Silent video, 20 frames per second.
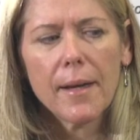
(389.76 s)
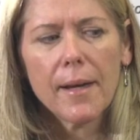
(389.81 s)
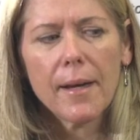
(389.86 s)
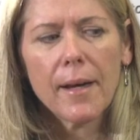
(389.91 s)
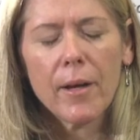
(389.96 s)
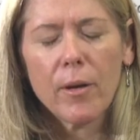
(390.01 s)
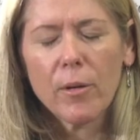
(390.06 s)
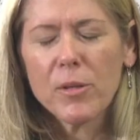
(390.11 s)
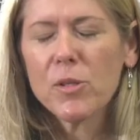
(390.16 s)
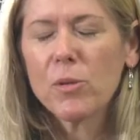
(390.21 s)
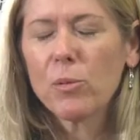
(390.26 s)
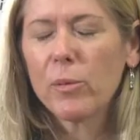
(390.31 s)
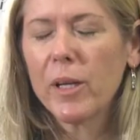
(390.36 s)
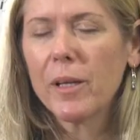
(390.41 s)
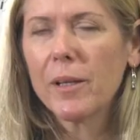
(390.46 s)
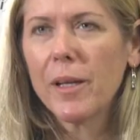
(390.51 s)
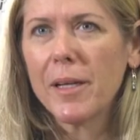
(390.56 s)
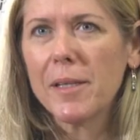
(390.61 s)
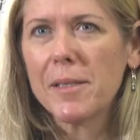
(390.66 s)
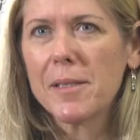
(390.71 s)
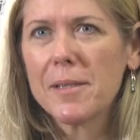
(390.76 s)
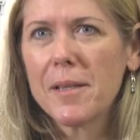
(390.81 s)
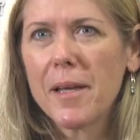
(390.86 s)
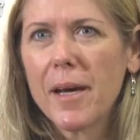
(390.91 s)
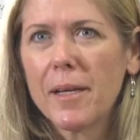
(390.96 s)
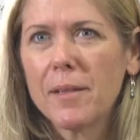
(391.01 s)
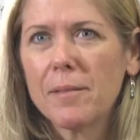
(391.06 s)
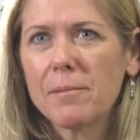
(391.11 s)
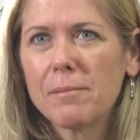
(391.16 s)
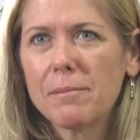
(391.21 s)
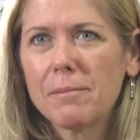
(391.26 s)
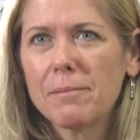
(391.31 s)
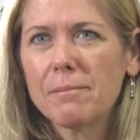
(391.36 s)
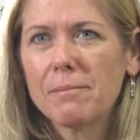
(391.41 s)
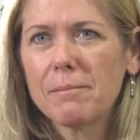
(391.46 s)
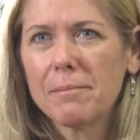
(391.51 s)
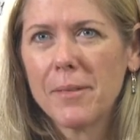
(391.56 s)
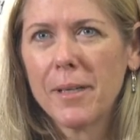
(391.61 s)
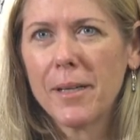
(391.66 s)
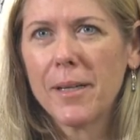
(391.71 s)
I also realized that
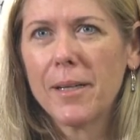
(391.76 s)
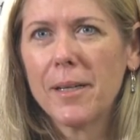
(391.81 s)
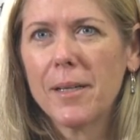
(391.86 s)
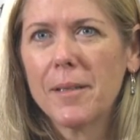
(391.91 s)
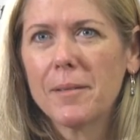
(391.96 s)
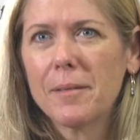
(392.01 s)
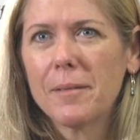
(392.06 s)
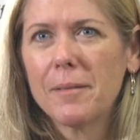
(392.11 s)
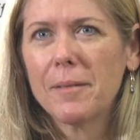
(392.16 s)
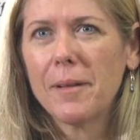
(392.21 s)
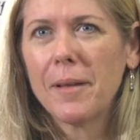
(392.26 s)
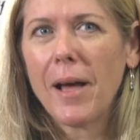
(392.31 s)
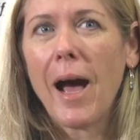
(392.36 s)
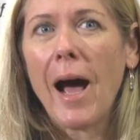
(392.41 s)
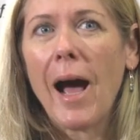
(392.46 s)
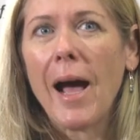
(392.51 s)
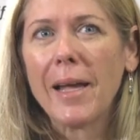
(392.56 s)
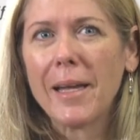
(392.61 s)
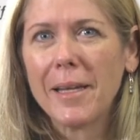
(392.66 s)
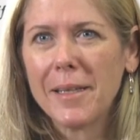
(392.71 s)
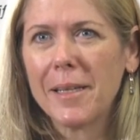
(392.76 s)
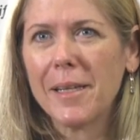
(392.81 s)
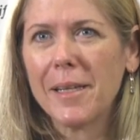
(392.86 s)
I